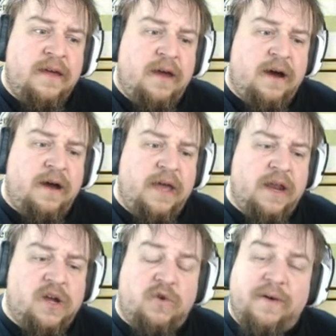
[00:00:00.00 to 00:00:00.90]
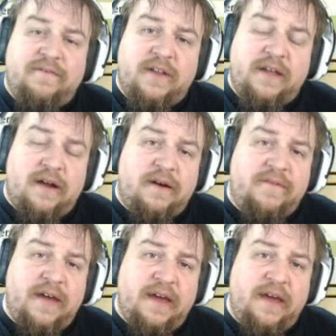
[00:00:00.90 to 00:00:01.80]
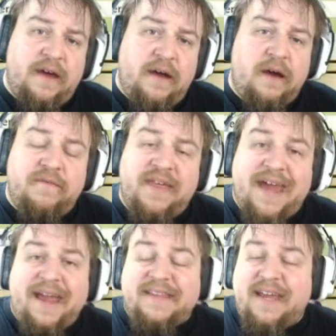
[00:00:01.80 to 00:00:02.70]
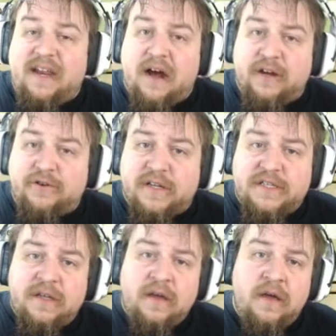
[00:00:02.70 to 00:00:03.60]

uh, an equivalent of a uh, of the eighteen hundreds